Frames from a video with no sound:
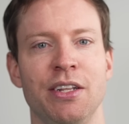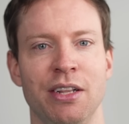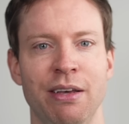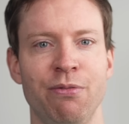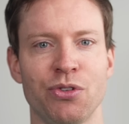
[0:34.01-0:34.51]

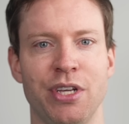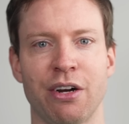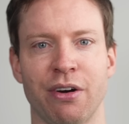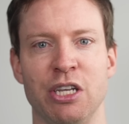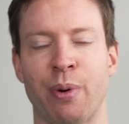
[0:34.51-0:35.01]
Levels
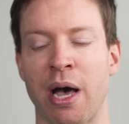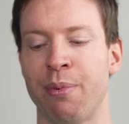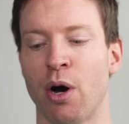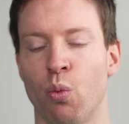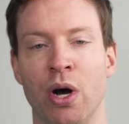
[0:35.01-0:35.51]
decrease by
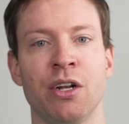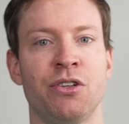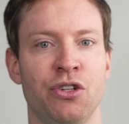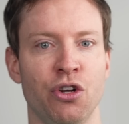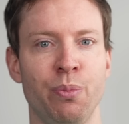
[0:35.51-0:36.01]
about 1
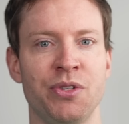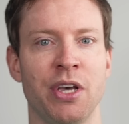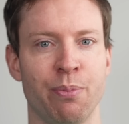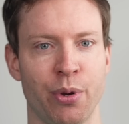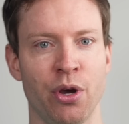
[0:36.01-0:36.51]
to
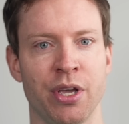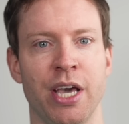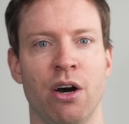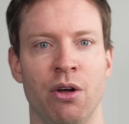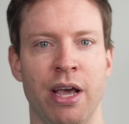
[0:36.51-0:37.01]
2% per
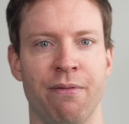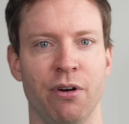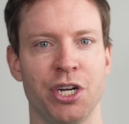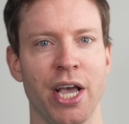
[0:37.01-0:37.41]
year on average,